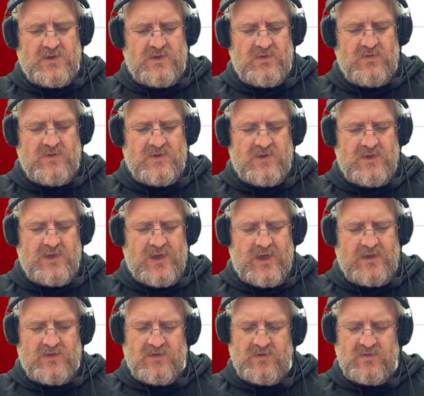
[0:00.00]
Tuesday,
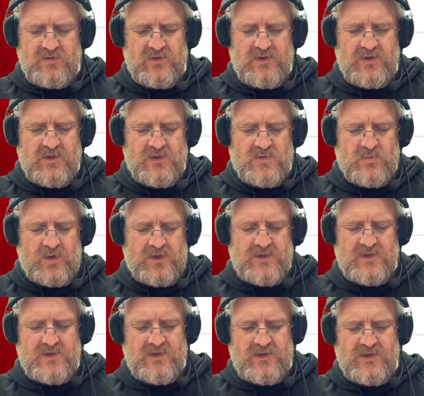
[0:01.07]
8 degrees.
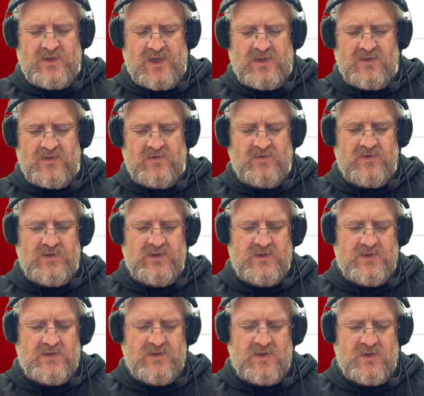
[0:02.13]
Wednesday, 10
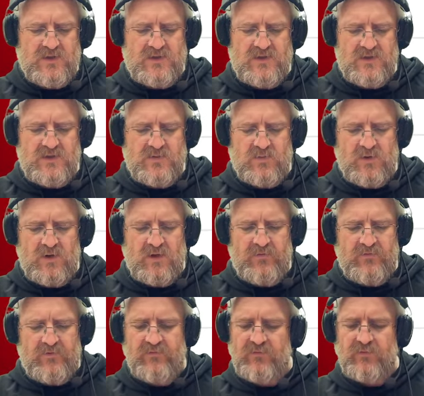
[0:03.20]
degrees. Thursday,
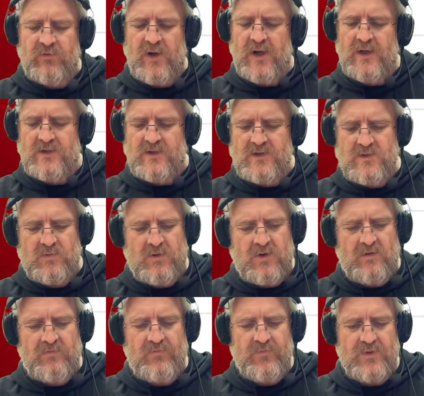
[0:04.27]
12. And Friday,
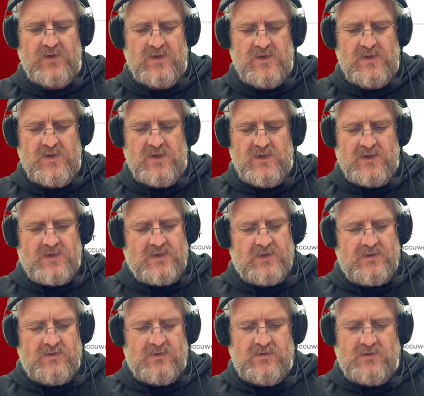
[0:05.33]
12. So,
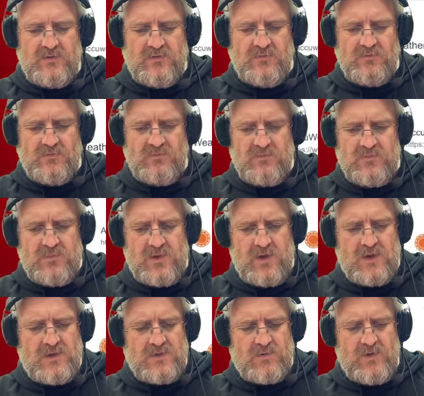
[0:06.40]

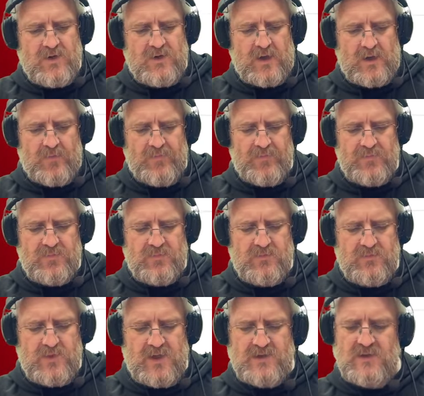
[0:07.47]
nice weather.
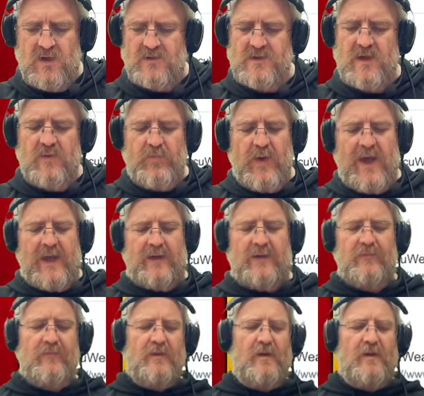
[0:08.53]
That's not so bad.